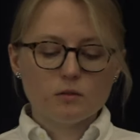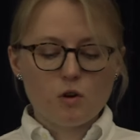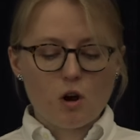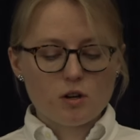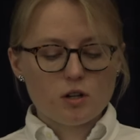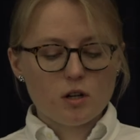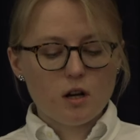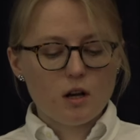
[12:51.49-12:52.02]

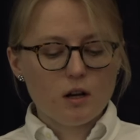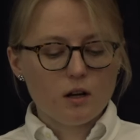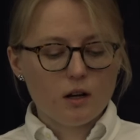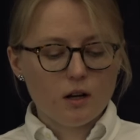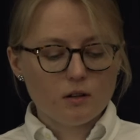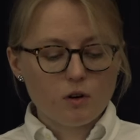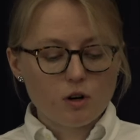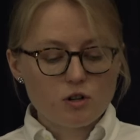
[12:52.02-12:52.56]

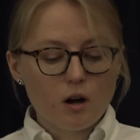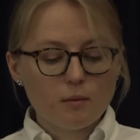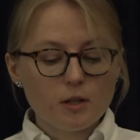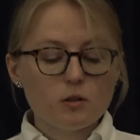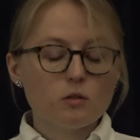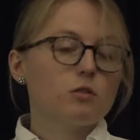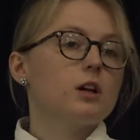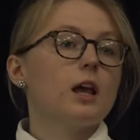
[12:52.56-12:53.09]
Russian army
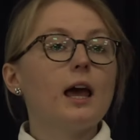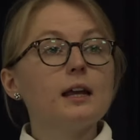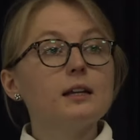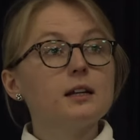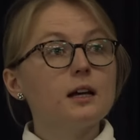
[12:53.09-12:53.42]
to create